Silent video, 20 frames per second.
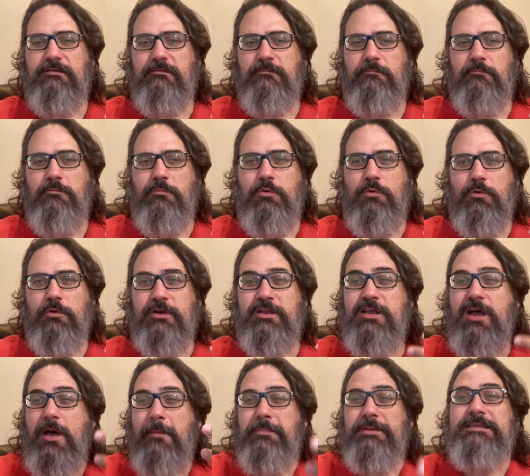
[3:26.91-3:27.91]
more
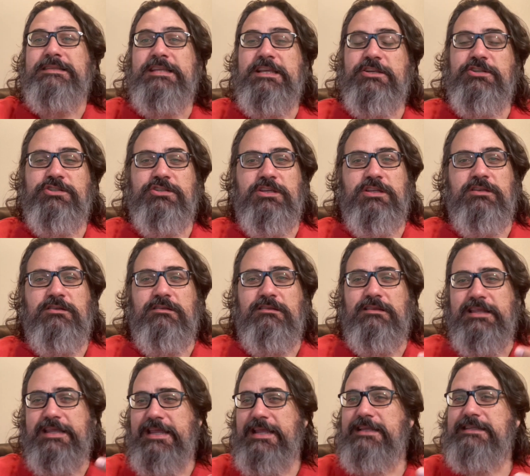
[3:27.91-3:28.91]
competition
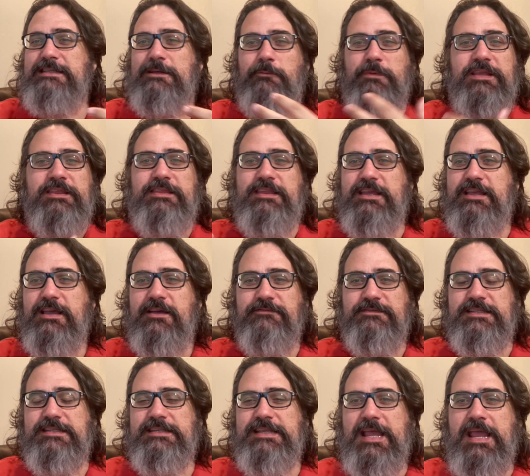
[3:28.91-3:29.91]
leagues that we think of
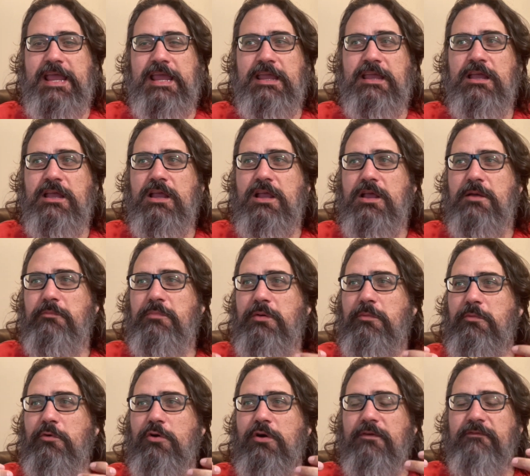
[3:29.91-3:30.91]
today, but
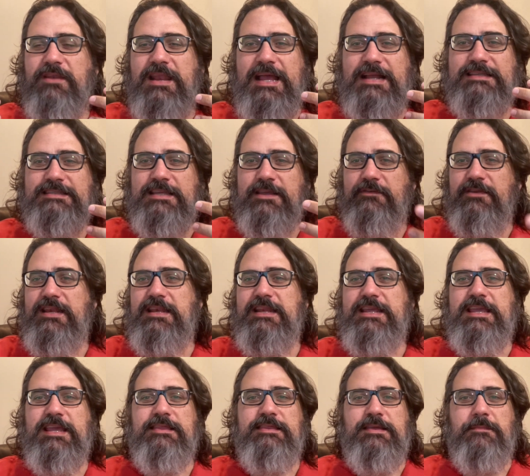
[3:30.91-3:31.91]
more of an activity to
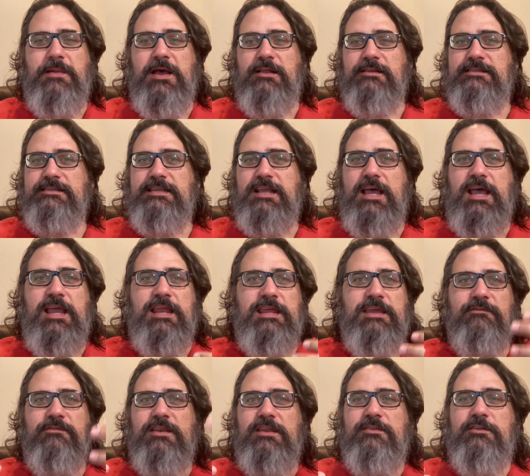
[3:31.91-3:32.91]
get them outside.
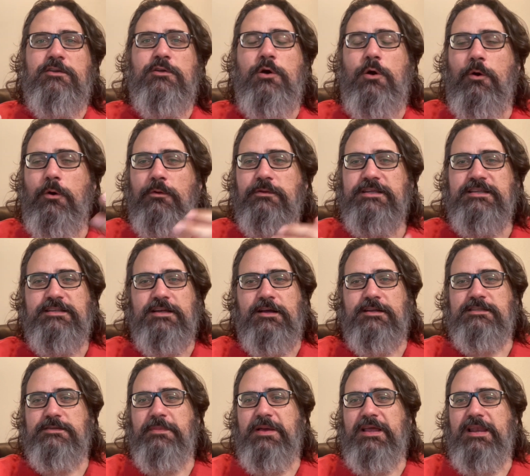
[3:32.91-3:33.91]
Even in the cold, it
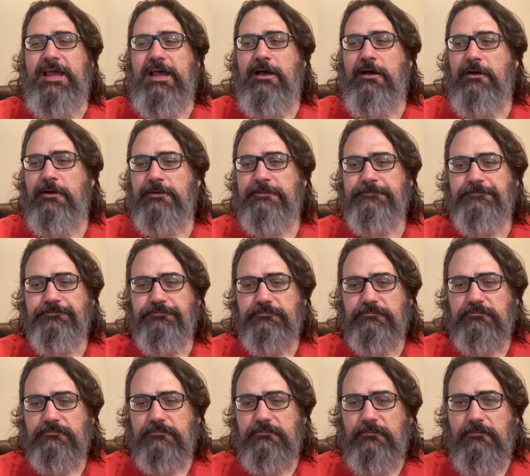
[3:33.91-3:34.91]
talks about how
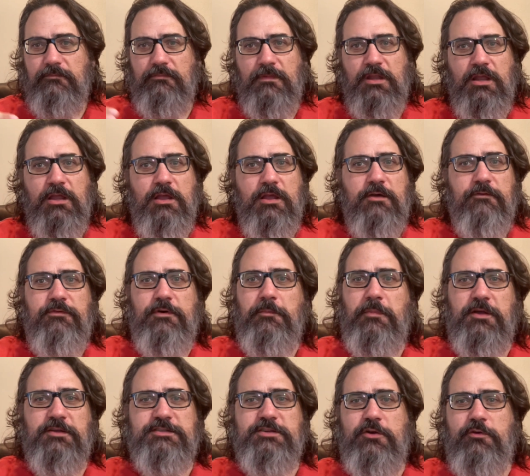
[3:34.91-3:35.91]

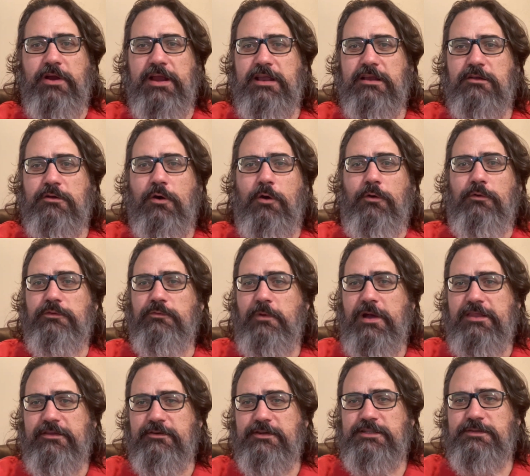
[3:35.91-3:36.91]
football is a great cold
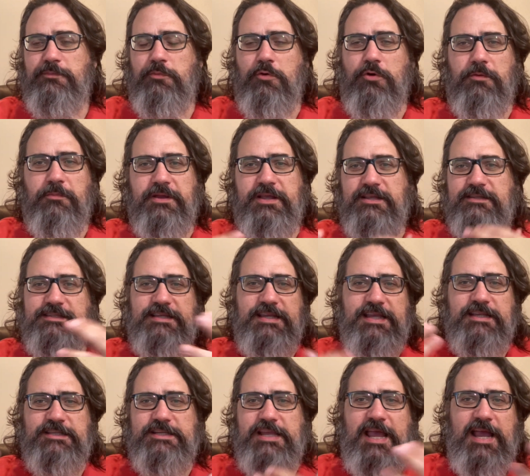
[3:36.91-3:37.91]
weather sport because it
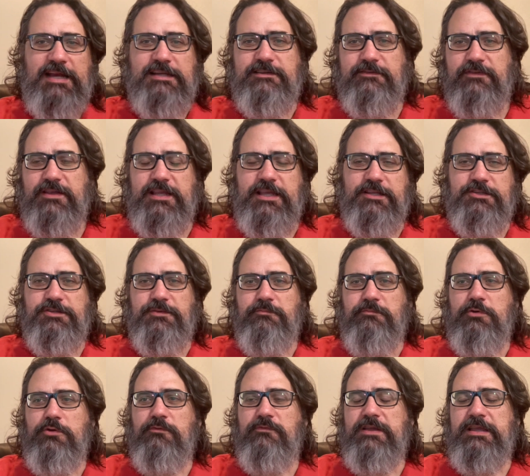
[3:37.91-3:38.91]
gets you active and gets you
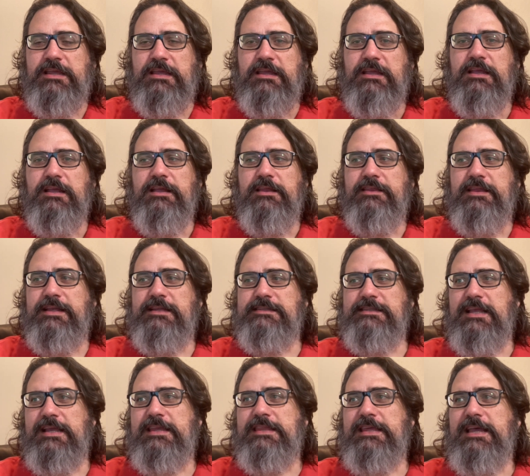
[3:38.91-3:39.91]
moving, things
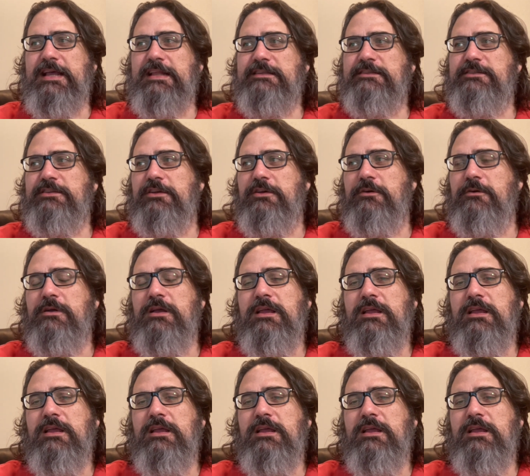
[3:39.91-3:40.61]
like that. So,